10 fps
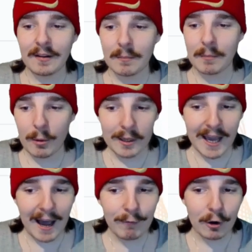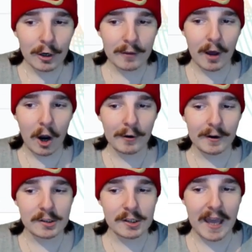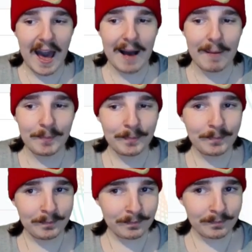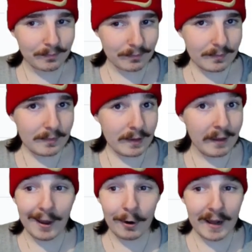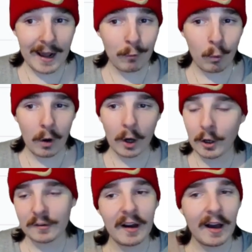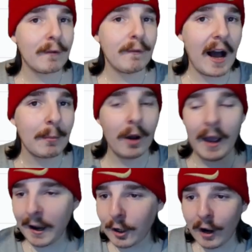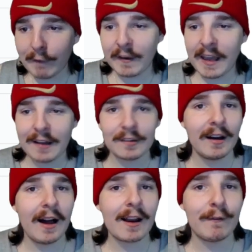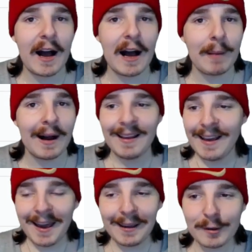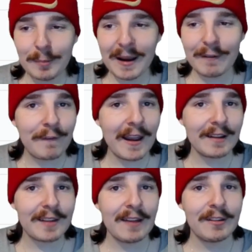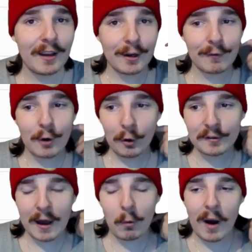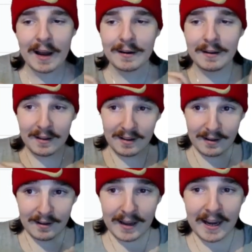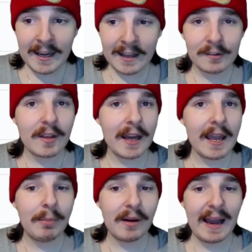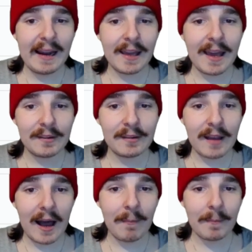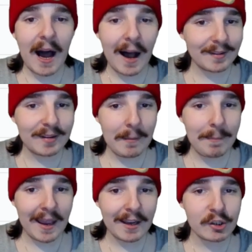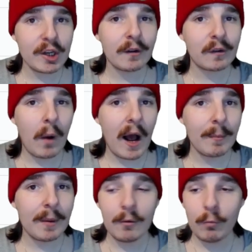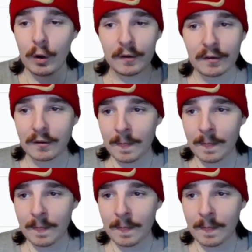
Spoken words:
the moment. You have a look at the orange cap. They don't have, oh no, Clarke Varma. How could I forget Clarke Varma? He has been fantastic. And of course, that one innings that he played against RCB at Chinnaswamy was